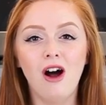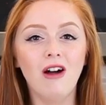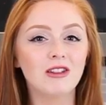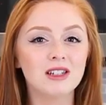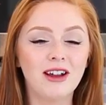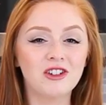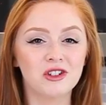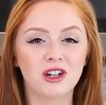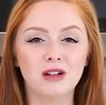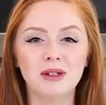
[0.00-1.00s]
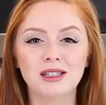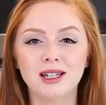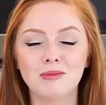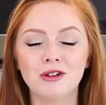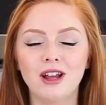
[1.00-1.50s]
All these veggies are gonna be
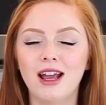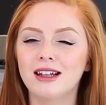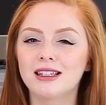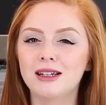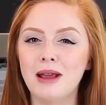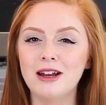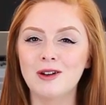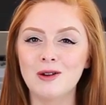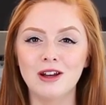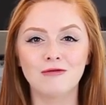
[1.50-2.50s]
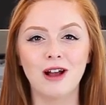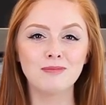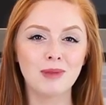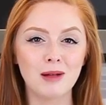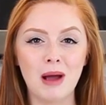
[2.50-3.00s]
simmered in a tomato and
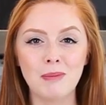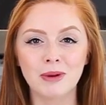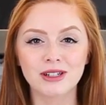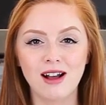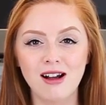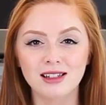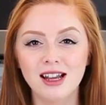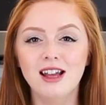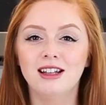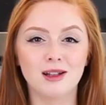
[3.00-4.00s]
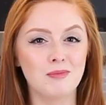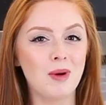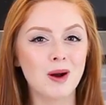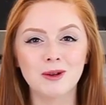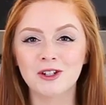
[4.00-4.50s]
red bell pepper sauce, some
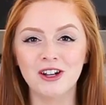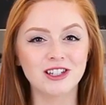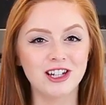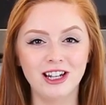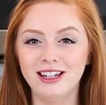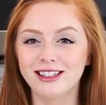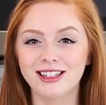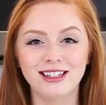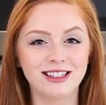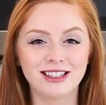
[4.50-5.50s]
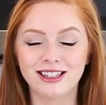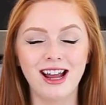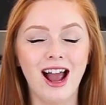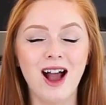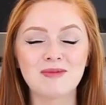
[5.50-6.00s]
Parmesan cheese, and it's just
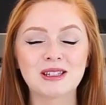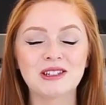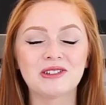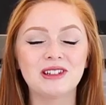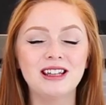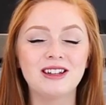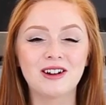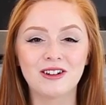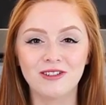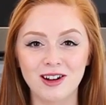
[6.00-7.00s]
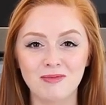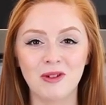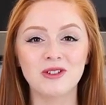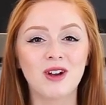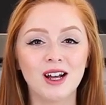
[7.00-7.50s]
absolutely incredible.
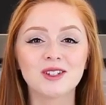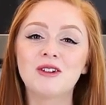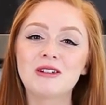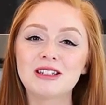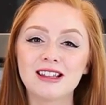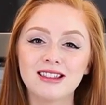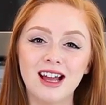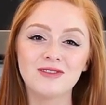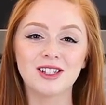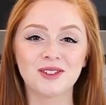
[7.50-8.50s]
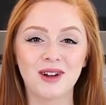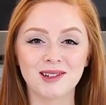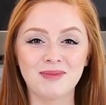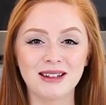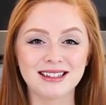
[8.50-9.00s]
You guys are going to love this
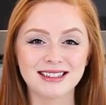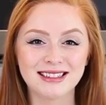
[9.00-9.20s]
recipe.